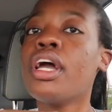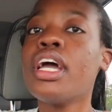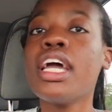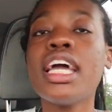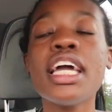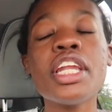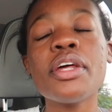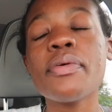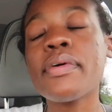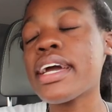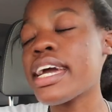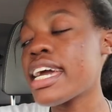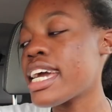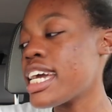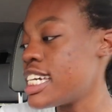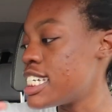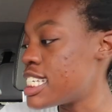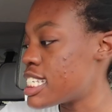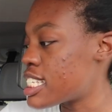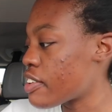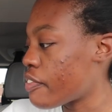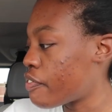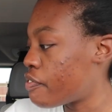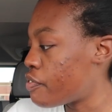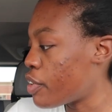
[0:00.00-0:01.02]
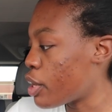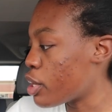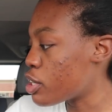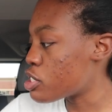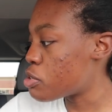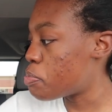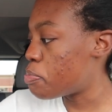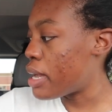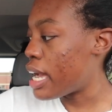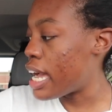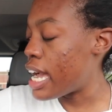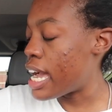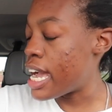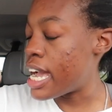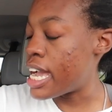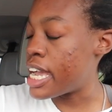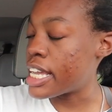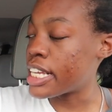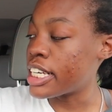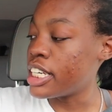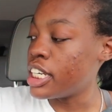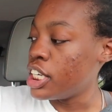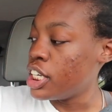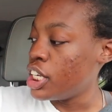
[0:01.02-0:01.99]
Anyways, first
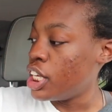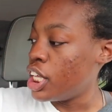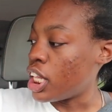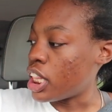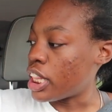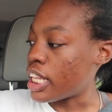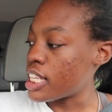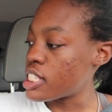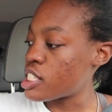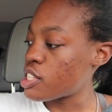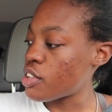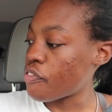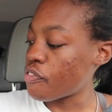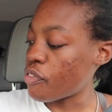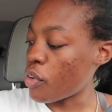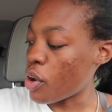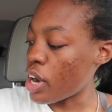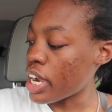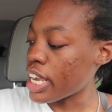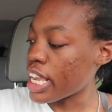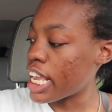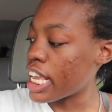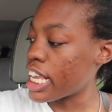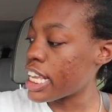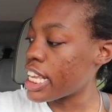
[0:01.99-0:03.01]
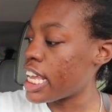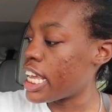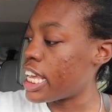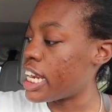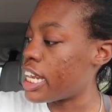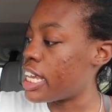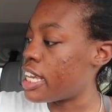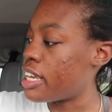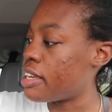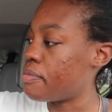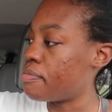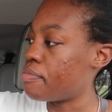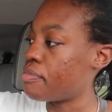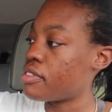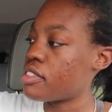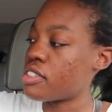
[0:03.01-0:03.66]
bag. Let's friggin' get it.